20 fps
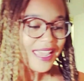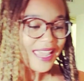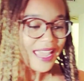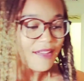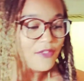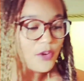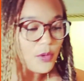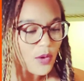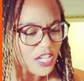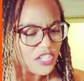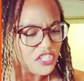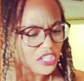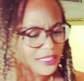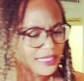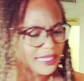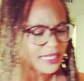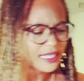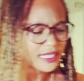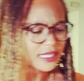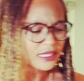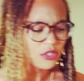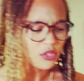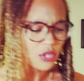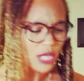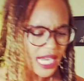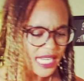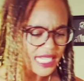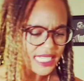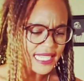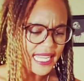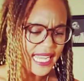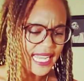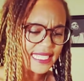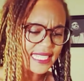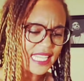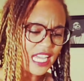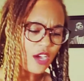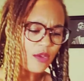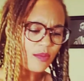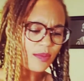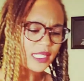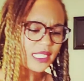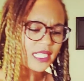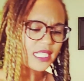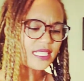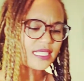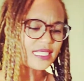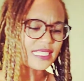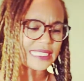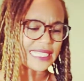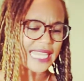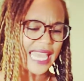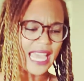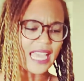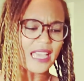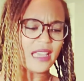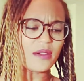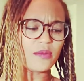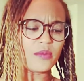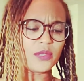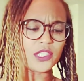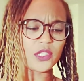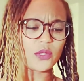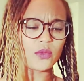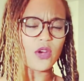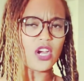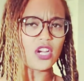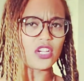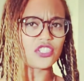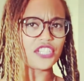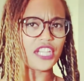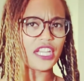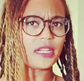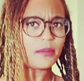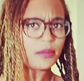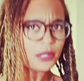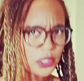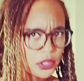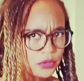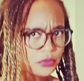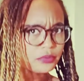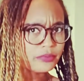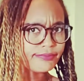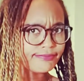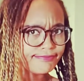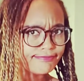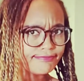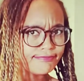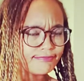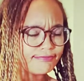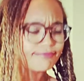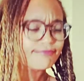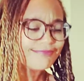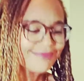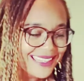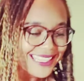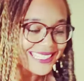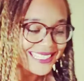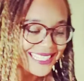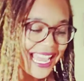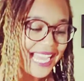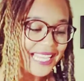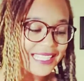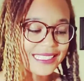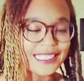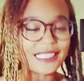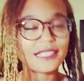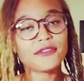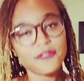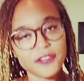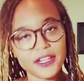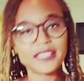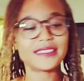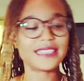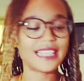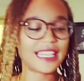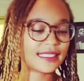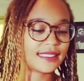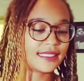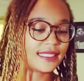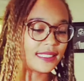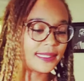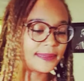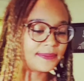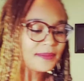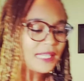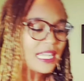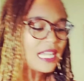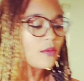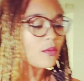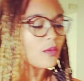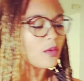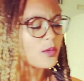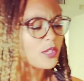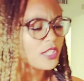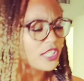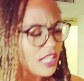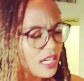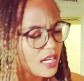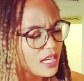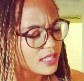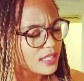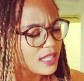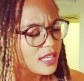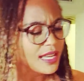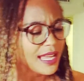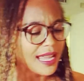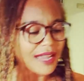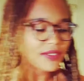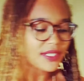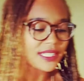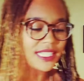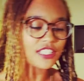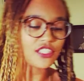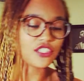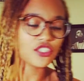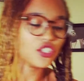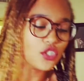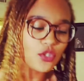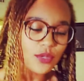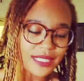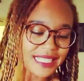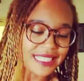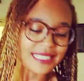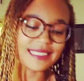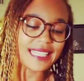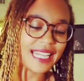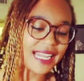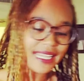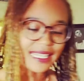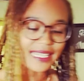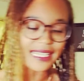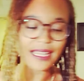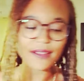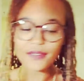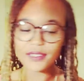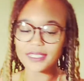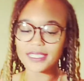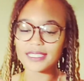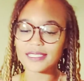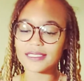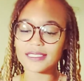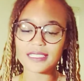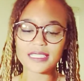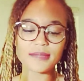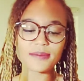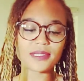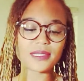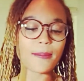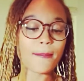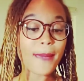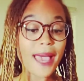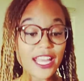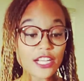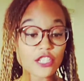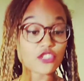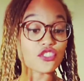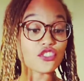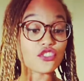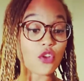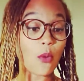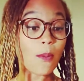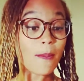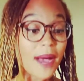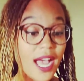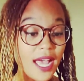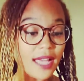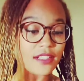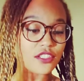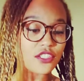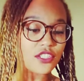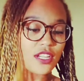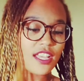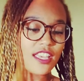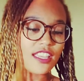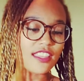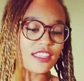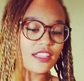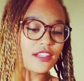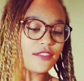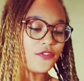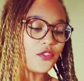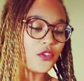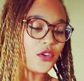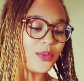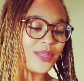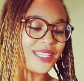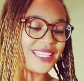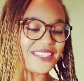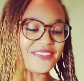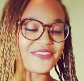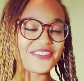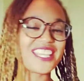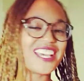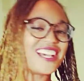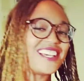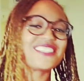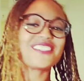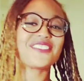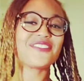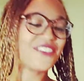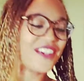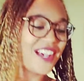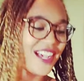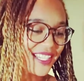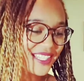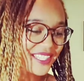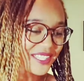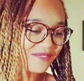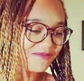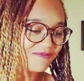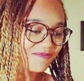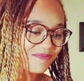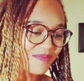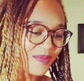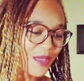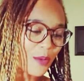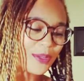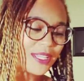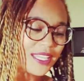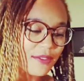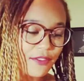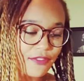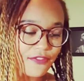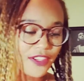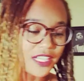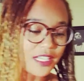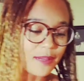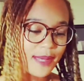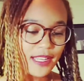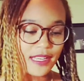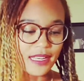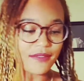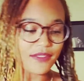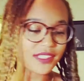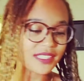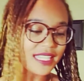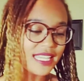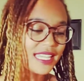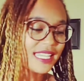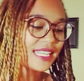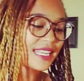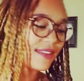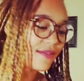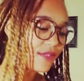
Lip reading: Ever watch a kid cry his eyes out because his hat was the wrong shade of blue? Exactly. Fuck that kid. When we're young, everything's new and exciting. Everything seems to matter so much. Therefore, we give tons of fucks. We give a fuck about everything and